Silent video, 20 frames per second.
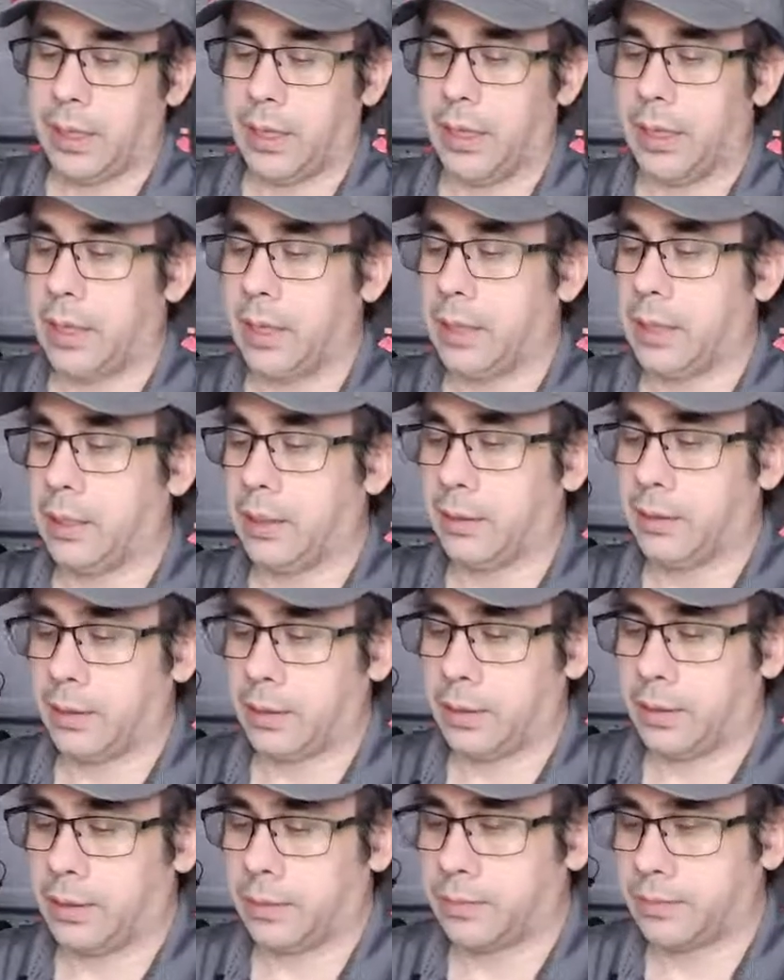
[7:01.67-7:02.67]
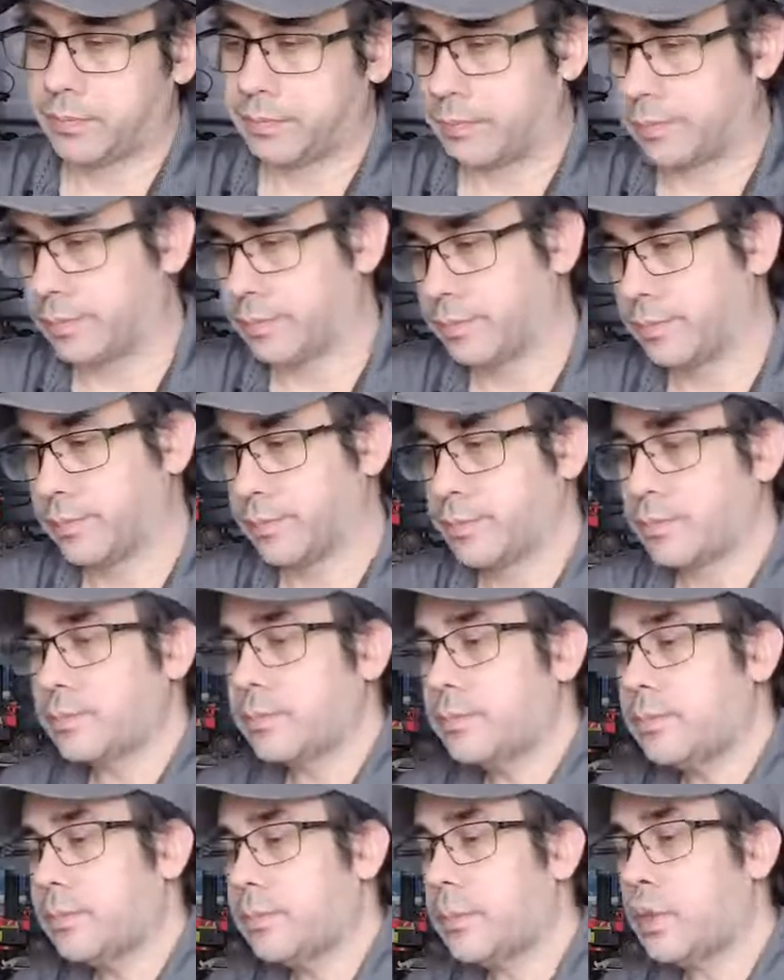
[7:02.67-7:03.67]
And
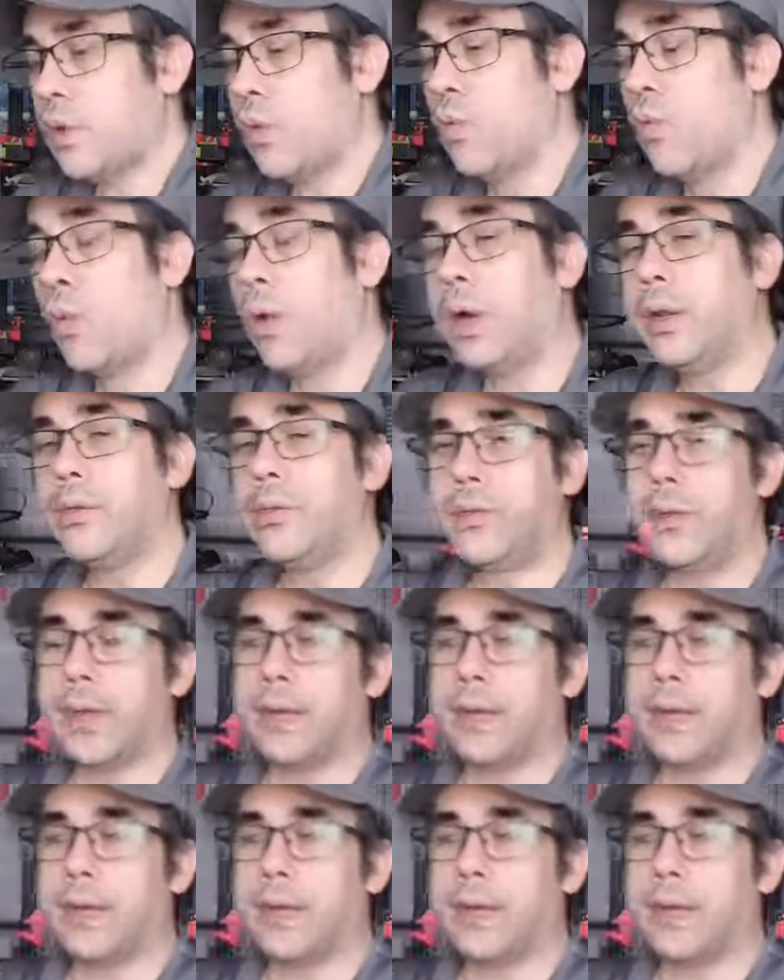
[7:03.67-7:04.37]
one